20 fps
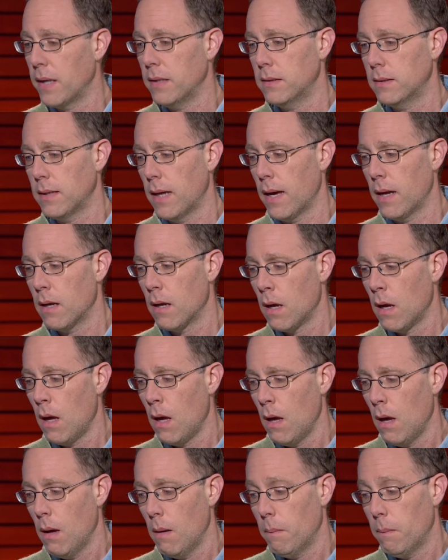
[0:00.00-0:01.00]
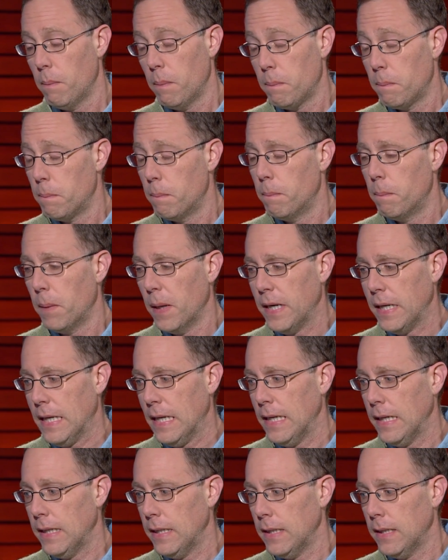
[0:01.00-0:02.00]
mindset. But
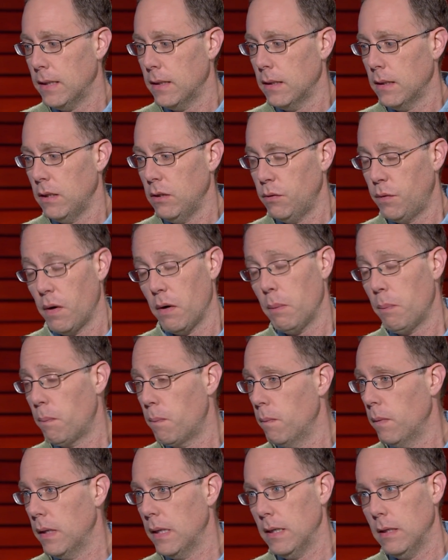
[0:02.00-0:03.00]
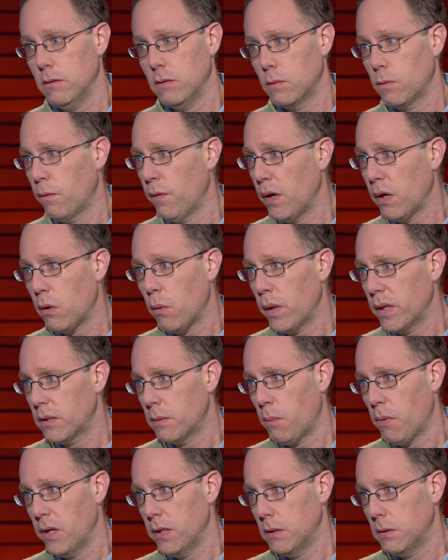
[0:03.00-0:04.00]
he he's very he's very
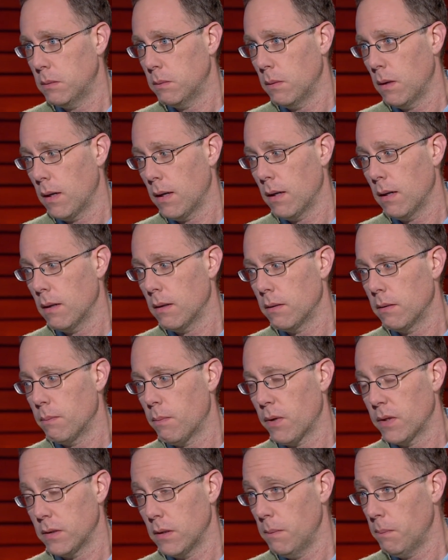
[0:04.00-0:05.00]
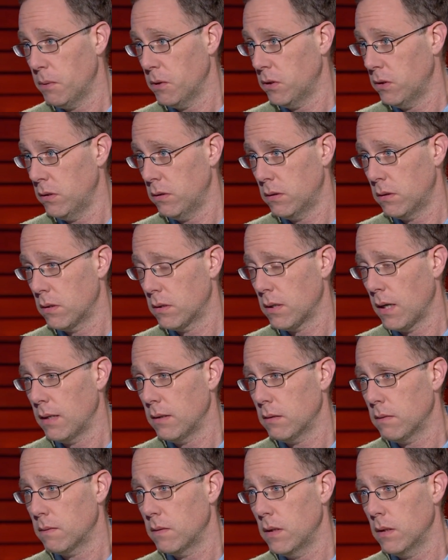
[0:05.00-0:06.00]
quick to praise uh, President Bush's
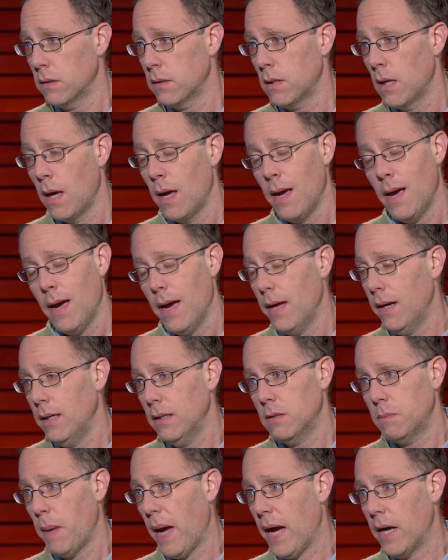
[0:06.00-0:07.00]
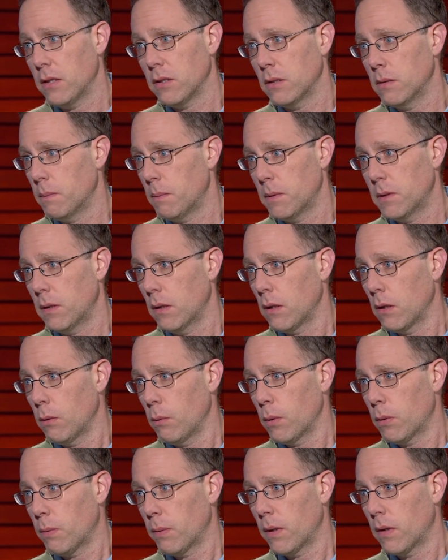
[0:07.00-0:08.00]
decisiveness and his passion,
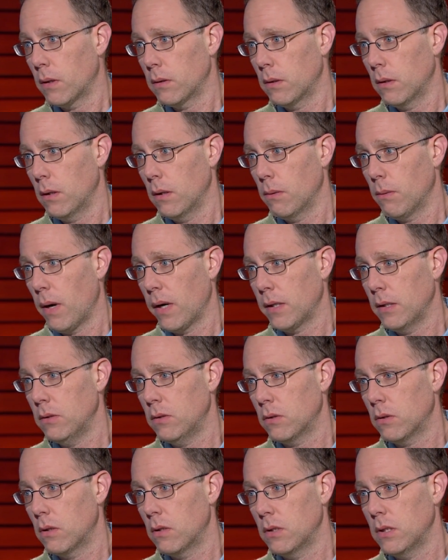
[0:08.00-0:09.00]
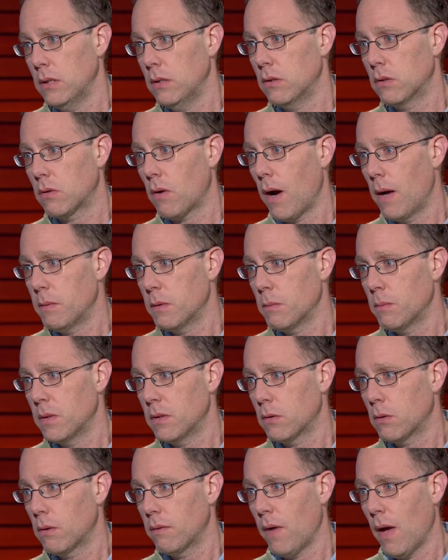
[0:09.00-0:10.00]
particularly with regard to the Iraqi surge. He describes
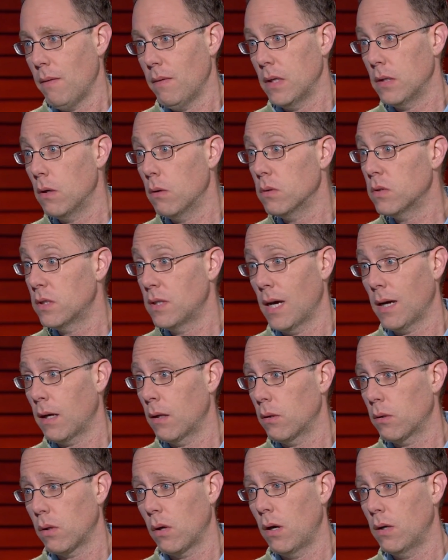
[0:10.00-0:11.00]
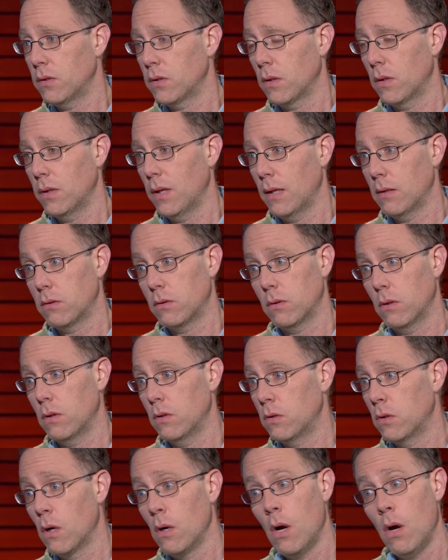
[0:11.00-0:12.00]
him as sort of having no second thoughts on that
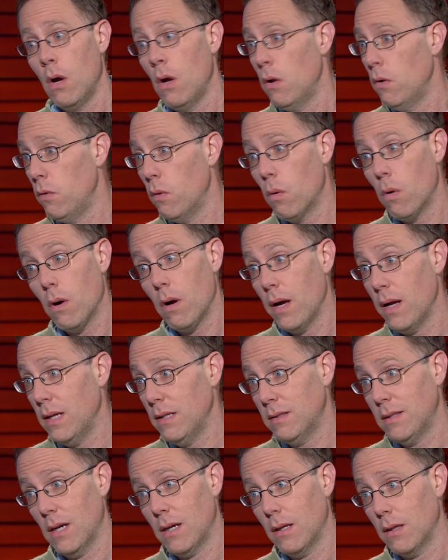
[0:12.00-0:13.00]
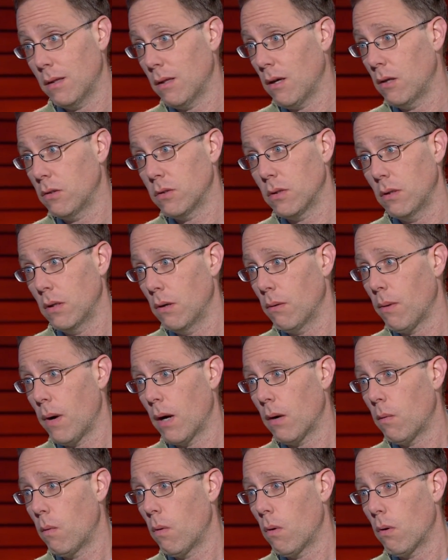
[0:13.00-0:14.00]
surge, nor any second thoughts on the
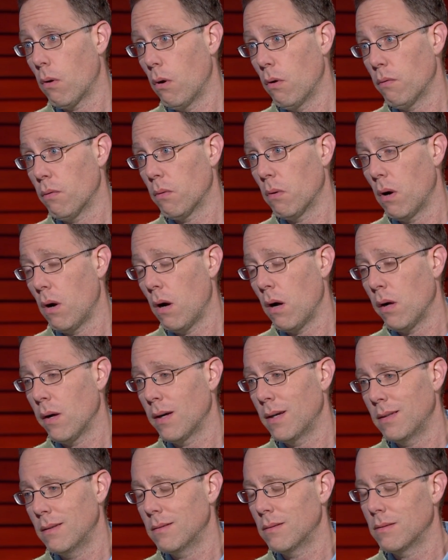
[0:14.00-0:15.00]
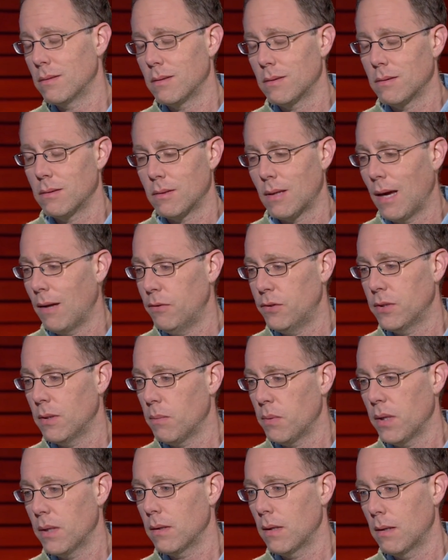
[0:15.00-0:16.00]
Iraq War overall, and that's
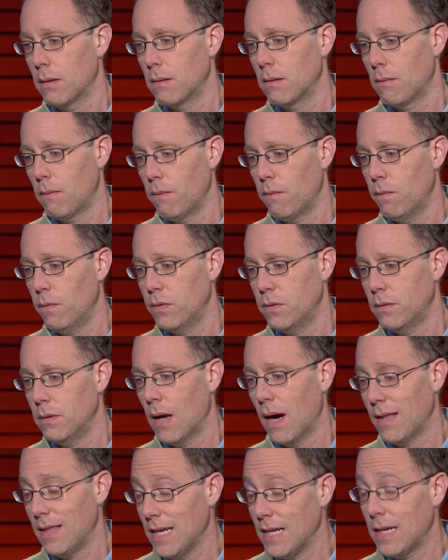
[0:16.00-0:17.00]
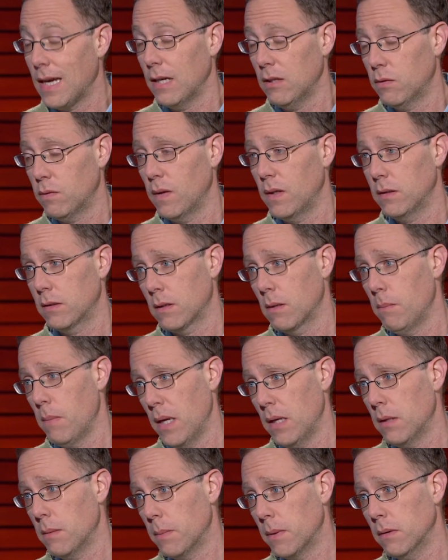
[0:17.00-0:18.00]
something that I think Gates finds
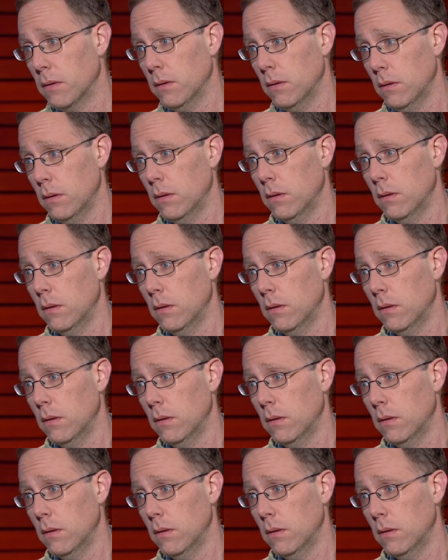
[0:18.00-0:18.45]
commendable.